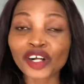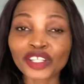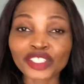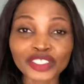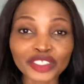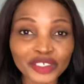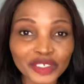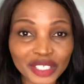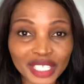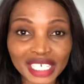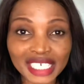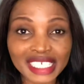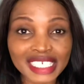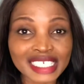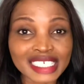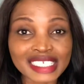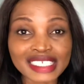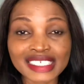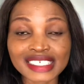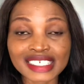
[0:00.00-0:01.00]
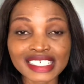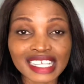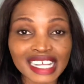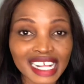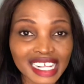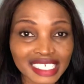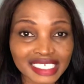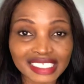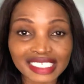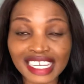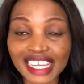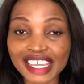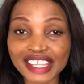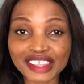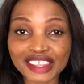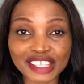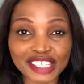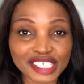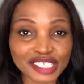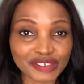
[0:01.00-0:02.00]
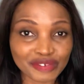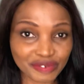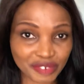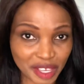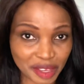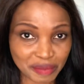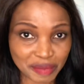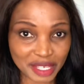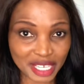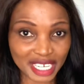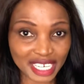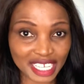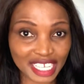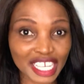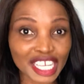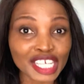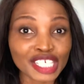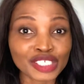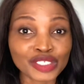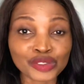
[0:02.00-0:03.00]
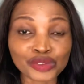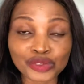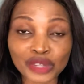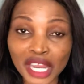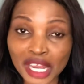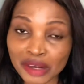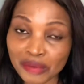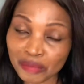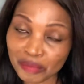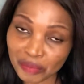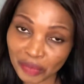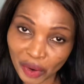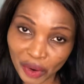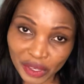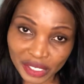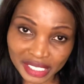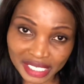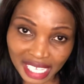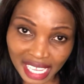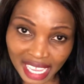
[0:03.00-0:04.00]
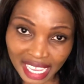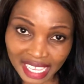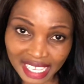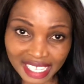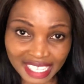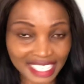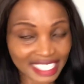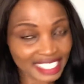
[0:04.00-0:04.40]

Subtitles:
know that it is a culture in this family to unbox. Hey,